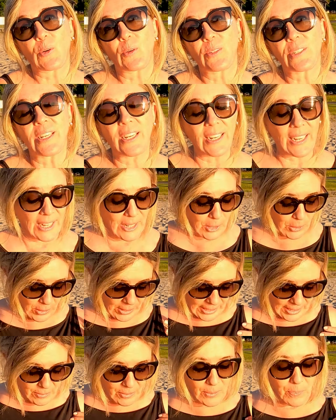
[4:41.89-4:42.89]
No, it's
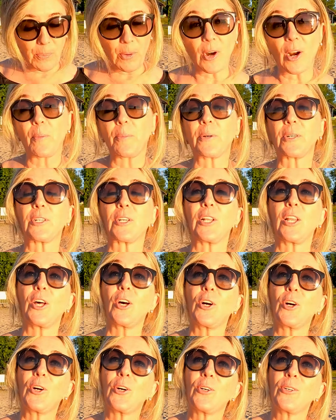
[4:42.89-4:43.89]
beautiful. the
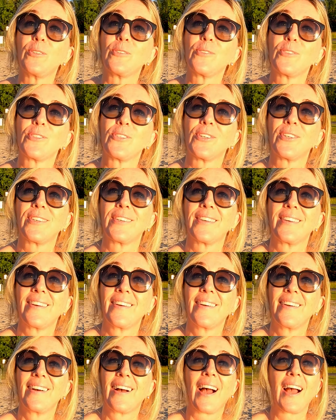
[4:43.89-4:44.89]
water's beautiful.